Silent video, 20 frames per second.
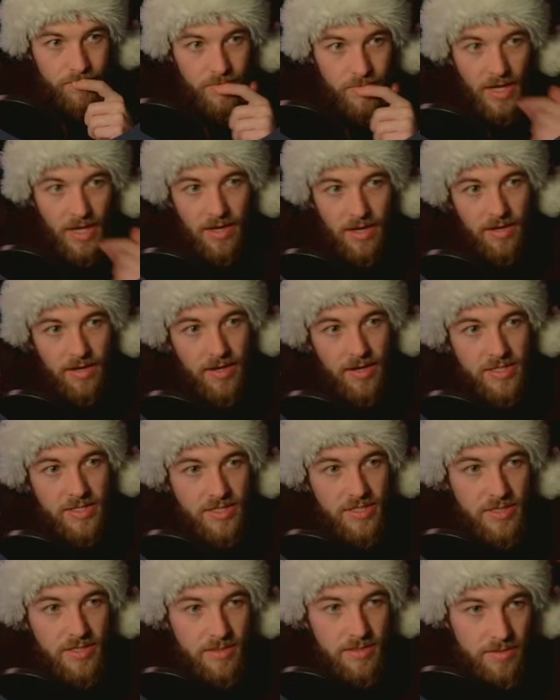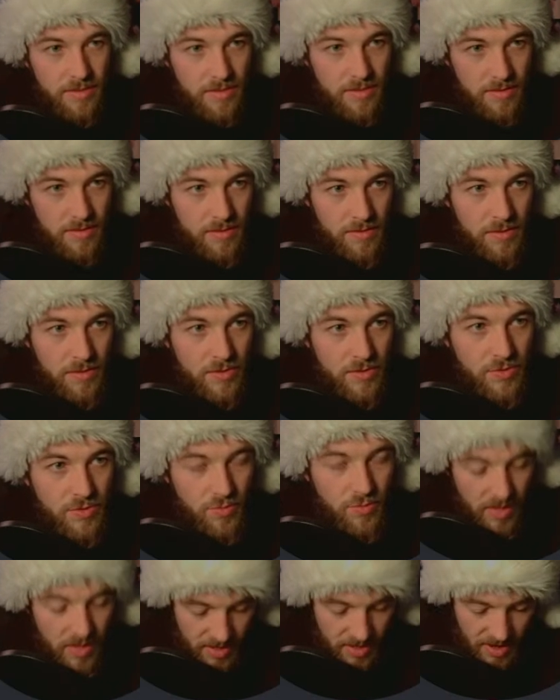actually do
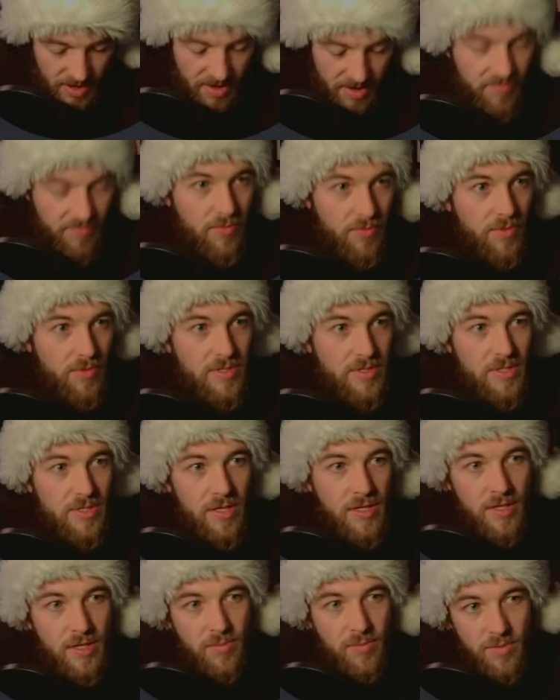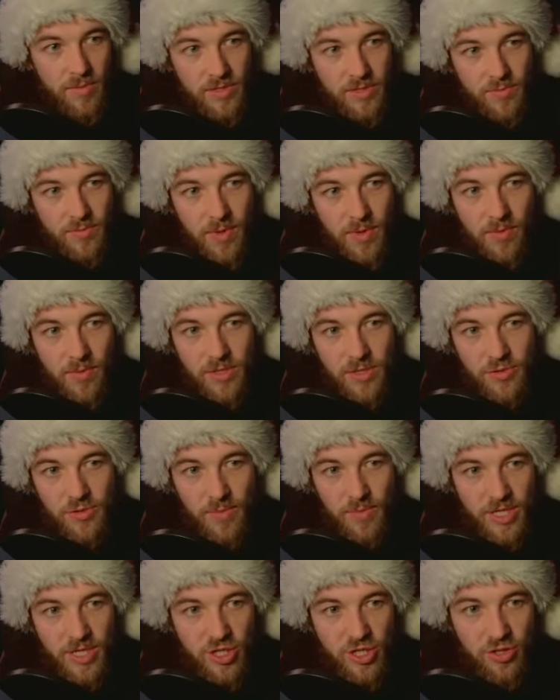that afterwards, because we want to
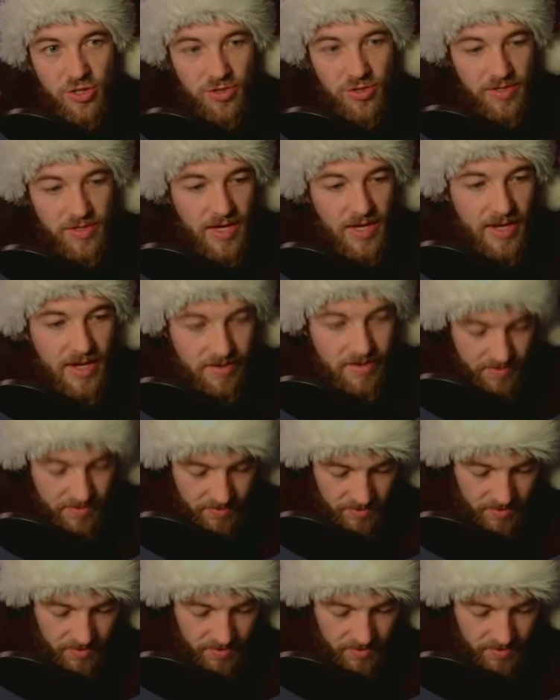make sure that,